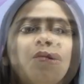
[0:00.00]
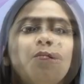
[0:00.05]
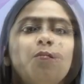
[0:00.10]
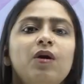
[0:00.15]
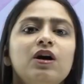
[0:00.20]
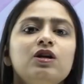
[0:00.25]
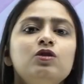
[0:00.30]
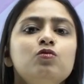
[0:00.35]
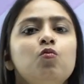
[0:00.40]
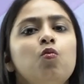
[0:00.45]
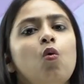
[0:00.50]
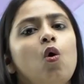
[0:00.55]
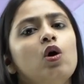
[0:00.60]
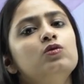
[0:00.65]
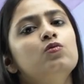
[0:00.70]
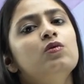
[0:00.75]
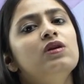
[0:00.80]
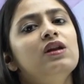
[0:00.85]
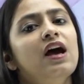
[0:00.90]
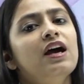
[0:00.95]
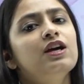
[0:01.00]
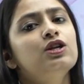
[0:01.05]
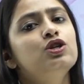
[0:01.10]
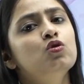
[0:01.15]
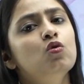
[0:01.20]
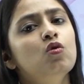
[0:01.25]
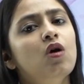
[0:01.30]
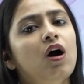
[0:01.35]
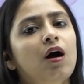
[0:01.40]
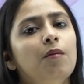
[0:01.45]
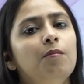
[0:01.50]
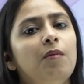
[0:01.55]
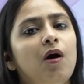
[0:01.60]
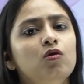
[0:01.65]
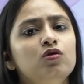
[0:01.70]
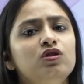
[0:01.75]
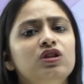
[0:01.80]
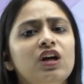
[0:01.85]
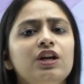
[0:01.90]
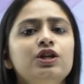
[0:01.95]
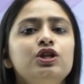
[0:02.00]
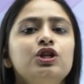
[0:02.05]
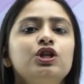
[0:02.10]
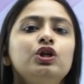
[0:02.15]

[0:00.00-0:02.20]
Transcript: what will I do about that